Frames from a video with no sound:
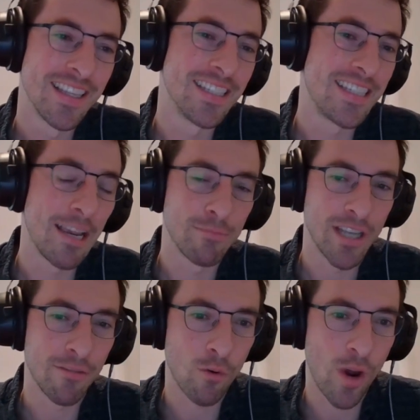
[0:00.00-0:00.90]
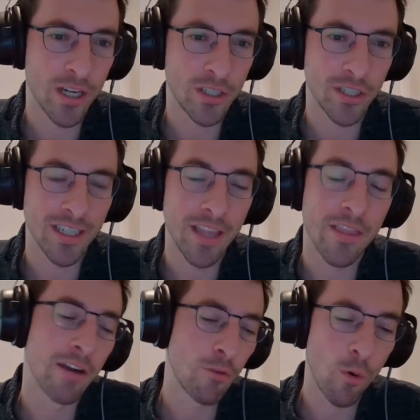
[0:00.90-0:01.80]
the same set of question.
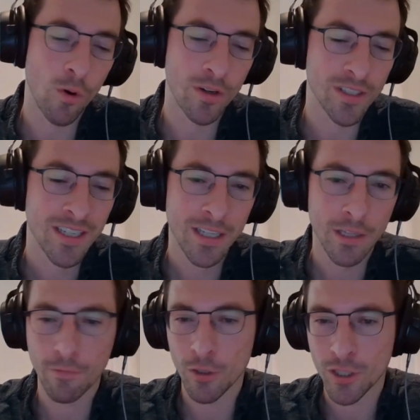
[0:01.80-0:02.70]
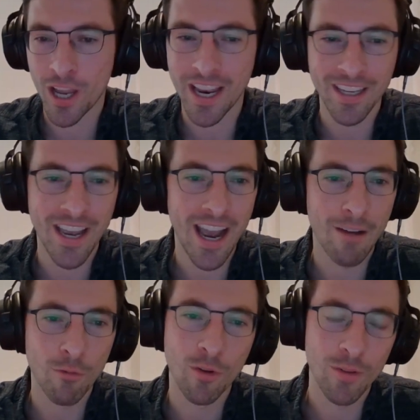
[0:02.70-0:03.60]
And then, of mm-hmm. course, the first client you
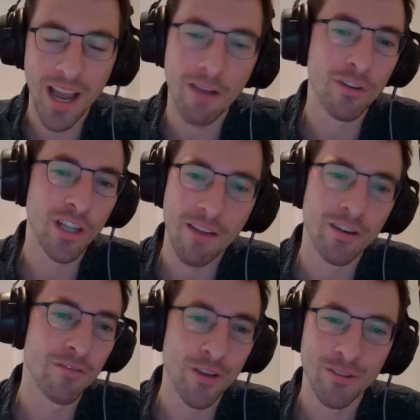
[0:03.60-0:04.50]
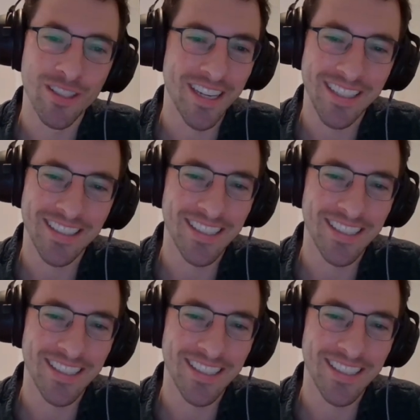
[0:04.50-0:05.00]
have will have 11 of those things